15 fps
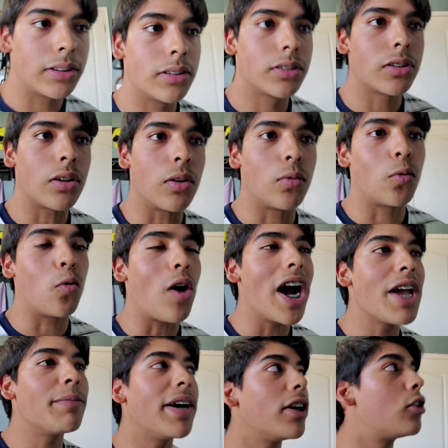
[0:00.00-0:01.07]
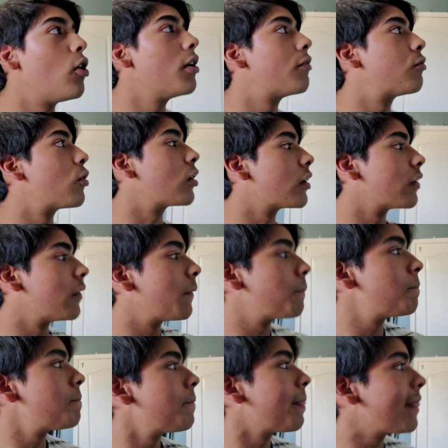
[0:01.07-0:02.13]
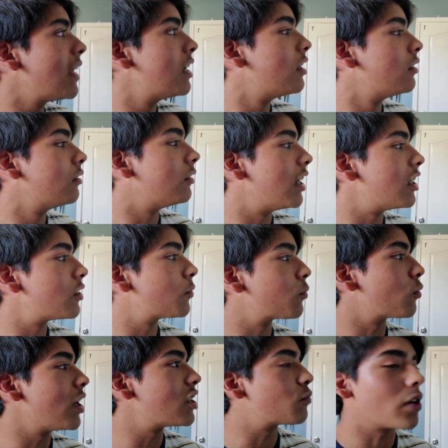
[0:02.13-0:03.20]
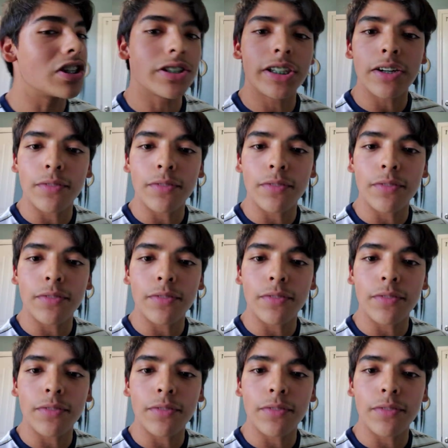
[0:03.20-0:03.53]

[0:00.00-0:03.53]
So why am I going for vice president